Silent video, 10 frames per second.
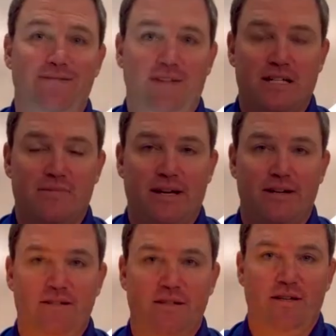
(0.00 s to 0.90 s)
flash
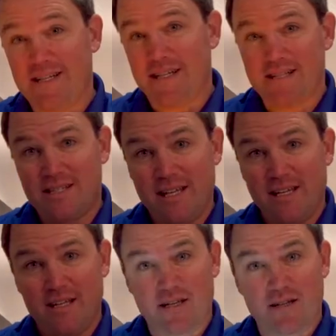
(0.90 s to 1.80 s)
patterns. It does sync,
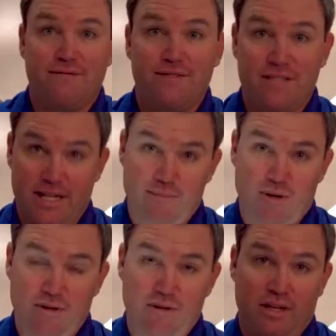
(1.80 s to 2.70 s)
steady
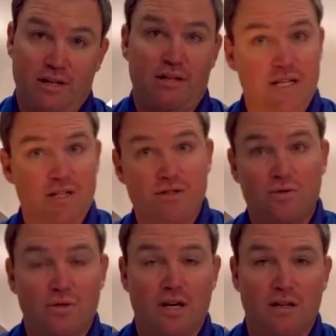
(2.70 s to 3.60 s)
burn in each
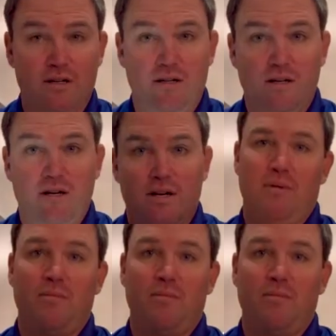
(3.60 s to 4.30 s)
dual color, but